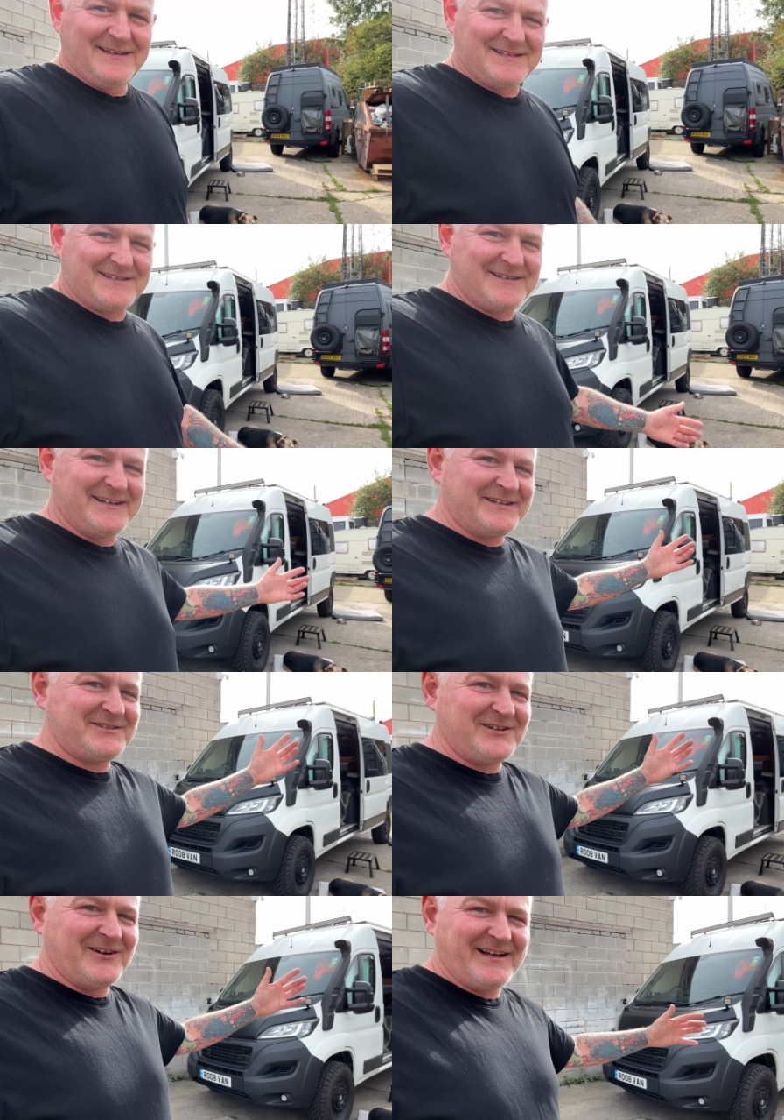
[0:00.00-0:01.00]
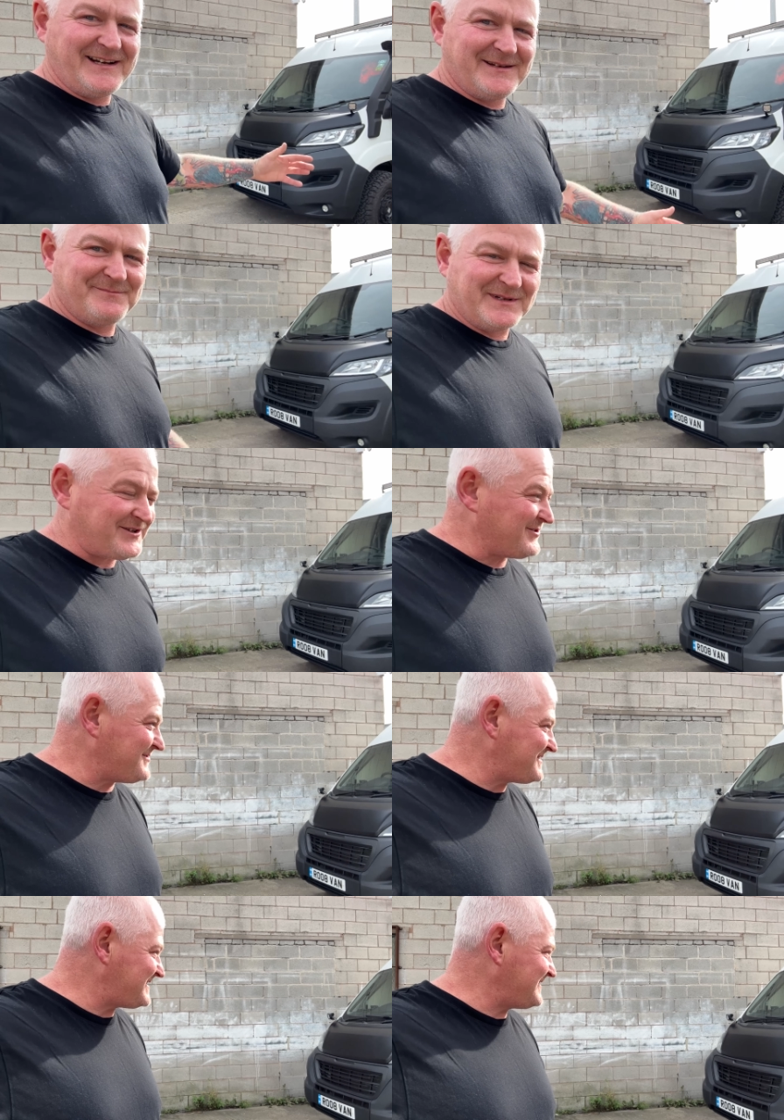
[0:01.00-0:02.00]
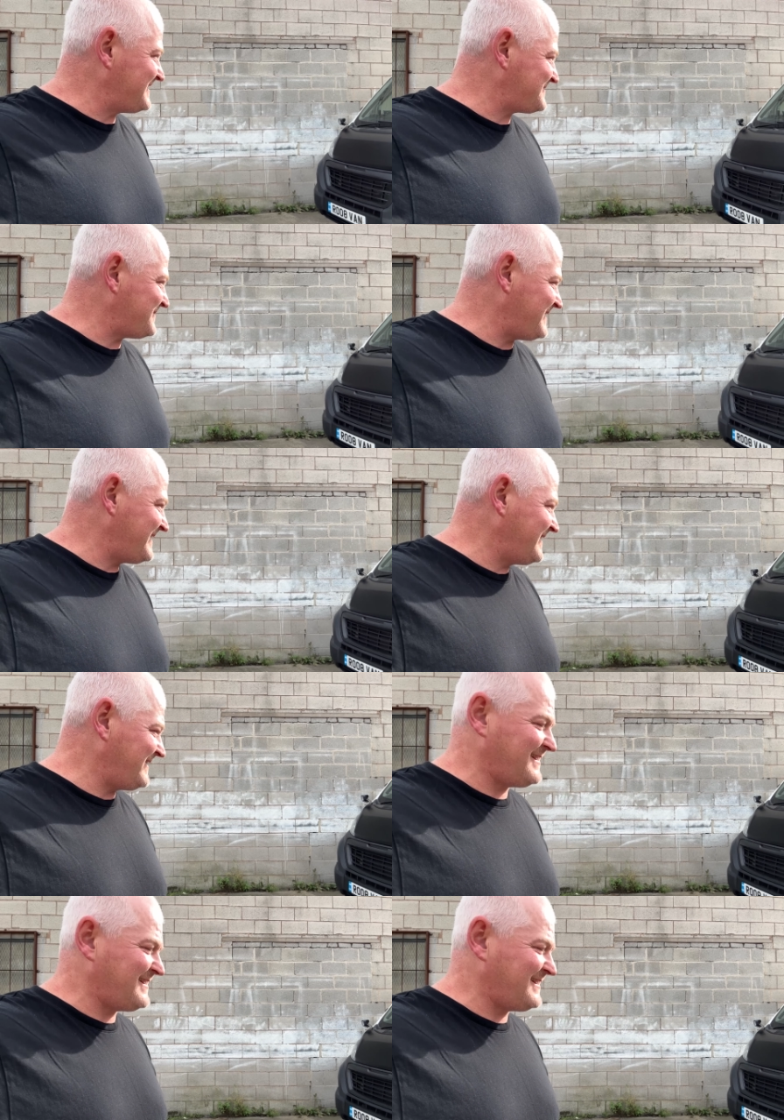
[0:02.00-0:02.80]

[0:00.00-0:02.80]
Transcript: Sun is shining, McDonald's is on its way,